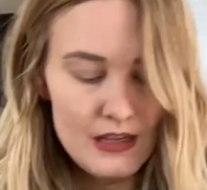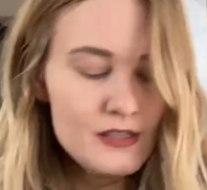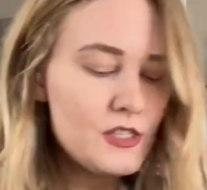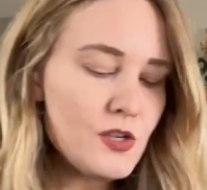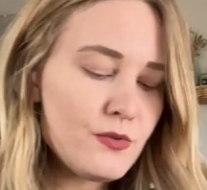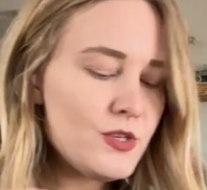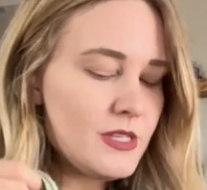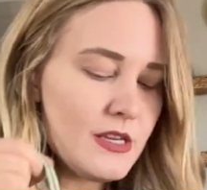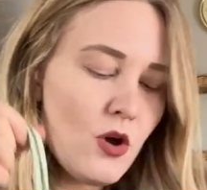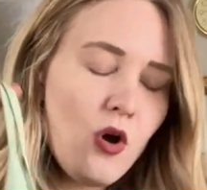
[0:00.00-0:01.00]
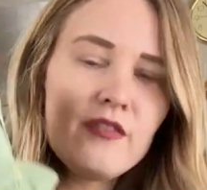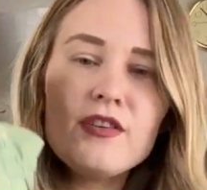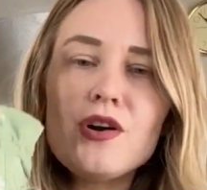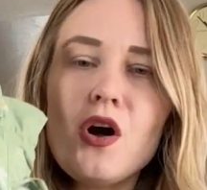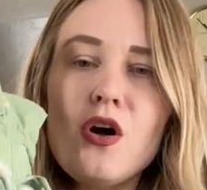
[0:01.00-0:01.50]
So just like
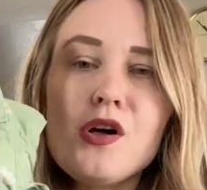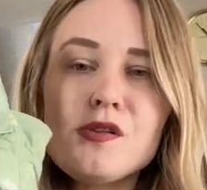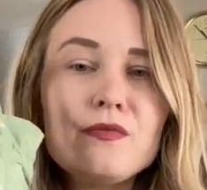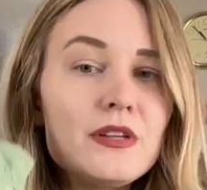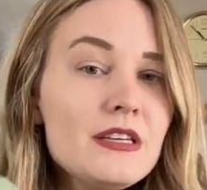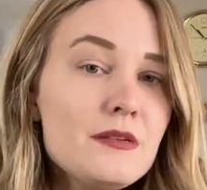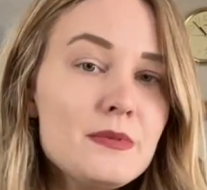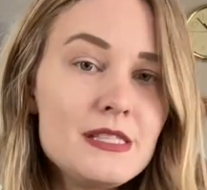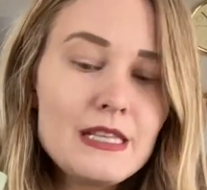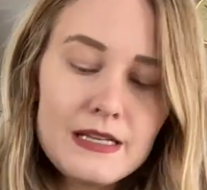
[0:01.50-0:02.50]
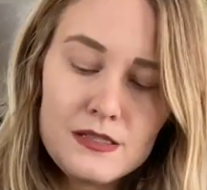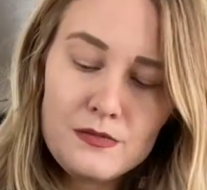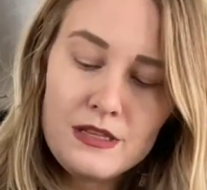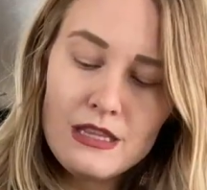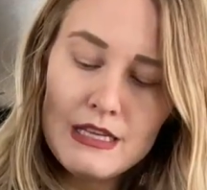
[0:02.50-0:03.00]
overall, really obsessed
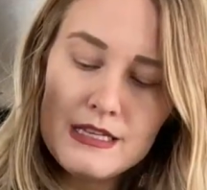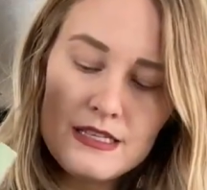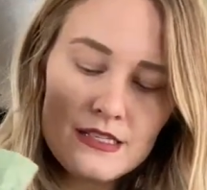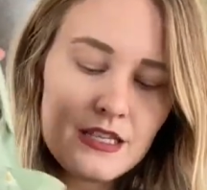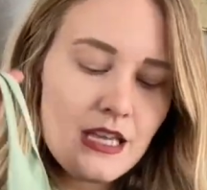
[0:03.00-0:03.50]
with this,